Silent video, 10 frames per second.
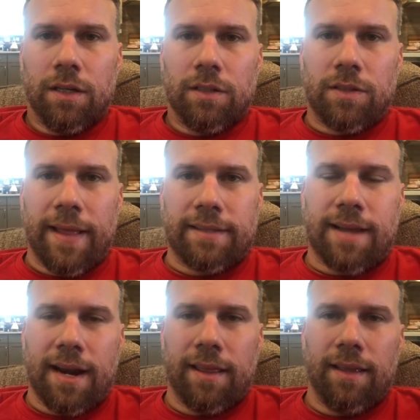So that's
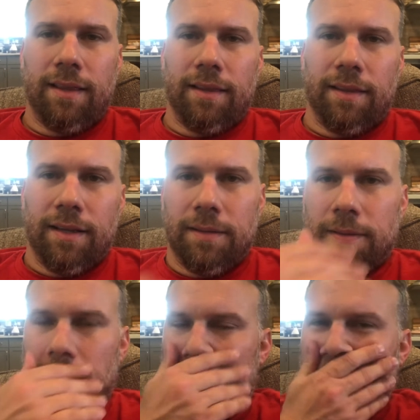kind of the,
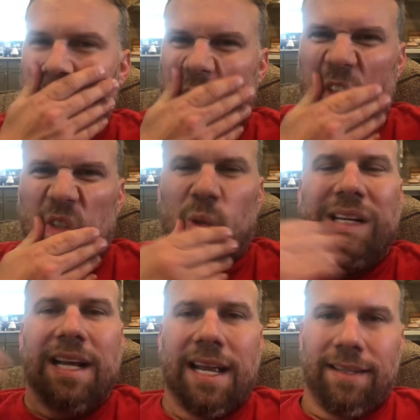the, the
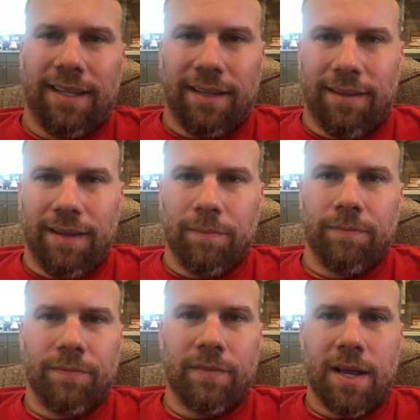2019 team,
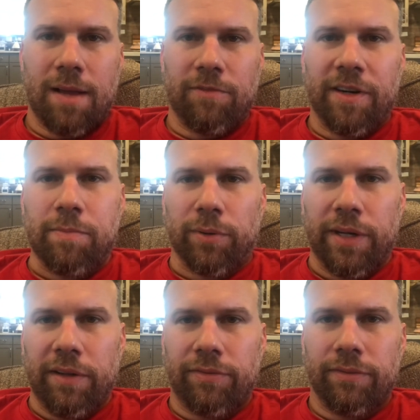uh, very
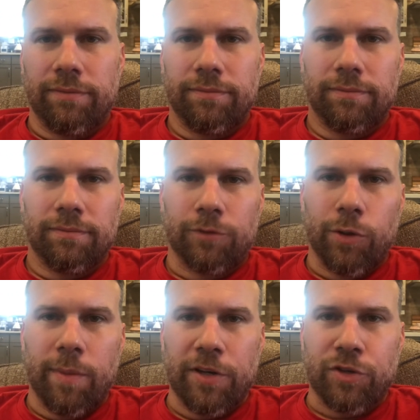brief,
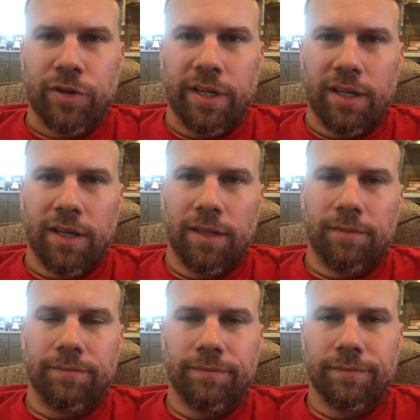rudimentary
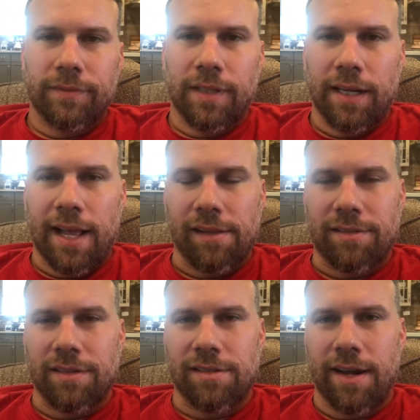um,
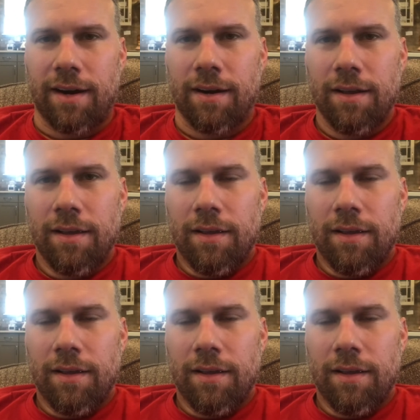analysis there.